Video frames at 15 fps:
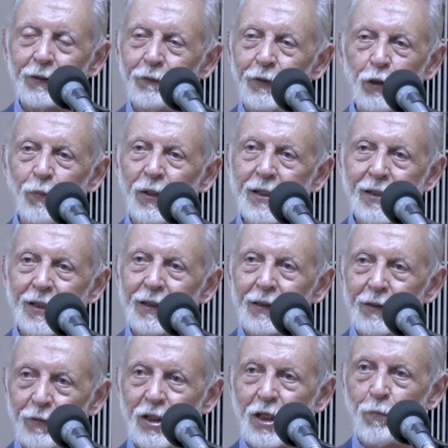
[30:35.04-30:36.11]
which
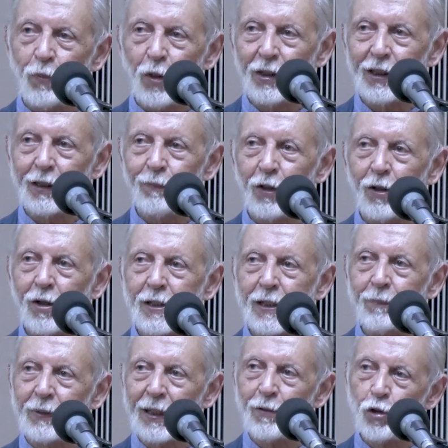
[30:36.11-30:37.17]
is important because
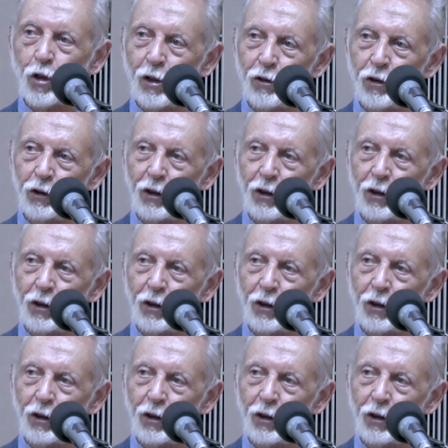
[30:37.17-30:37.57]
sometimes also